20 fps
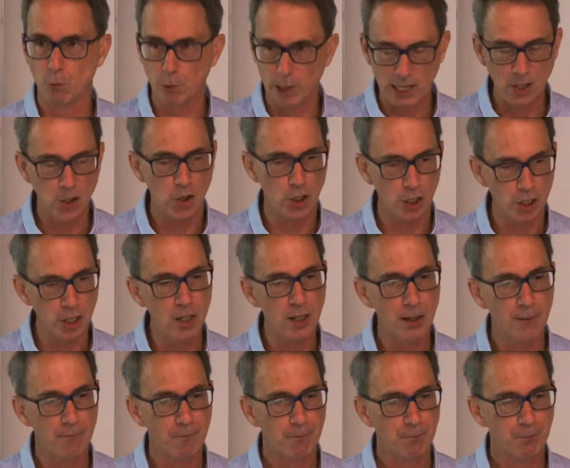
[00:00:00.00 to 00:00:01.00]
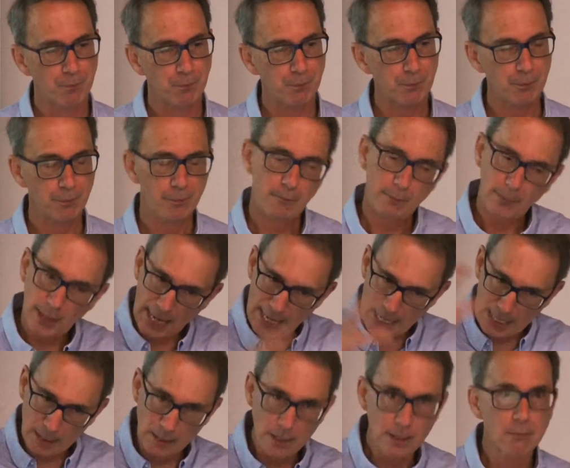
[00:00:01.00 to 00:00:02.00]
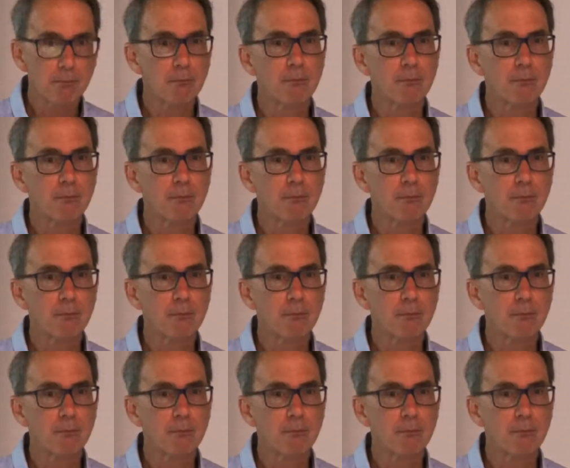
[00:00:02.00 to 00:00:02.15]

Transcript: region, and